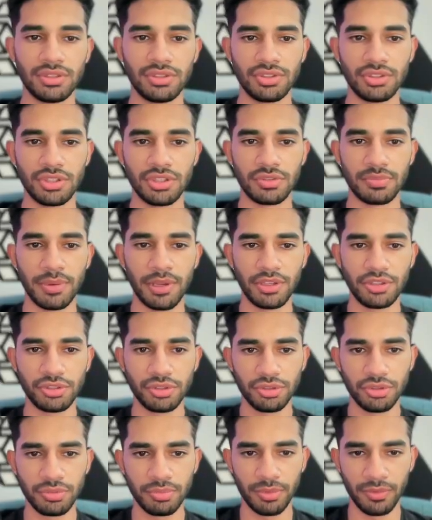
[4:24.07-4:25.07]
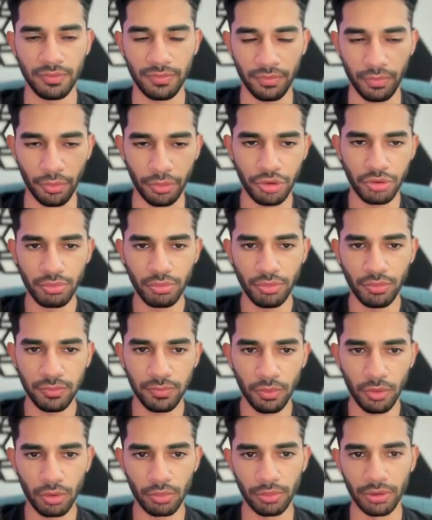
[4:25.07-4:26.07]
just make sure before you move
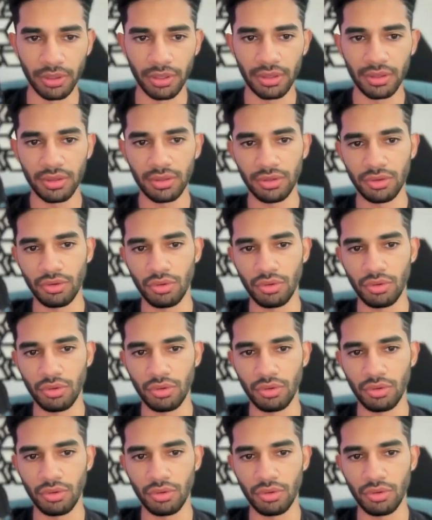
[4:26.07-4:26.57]
forward,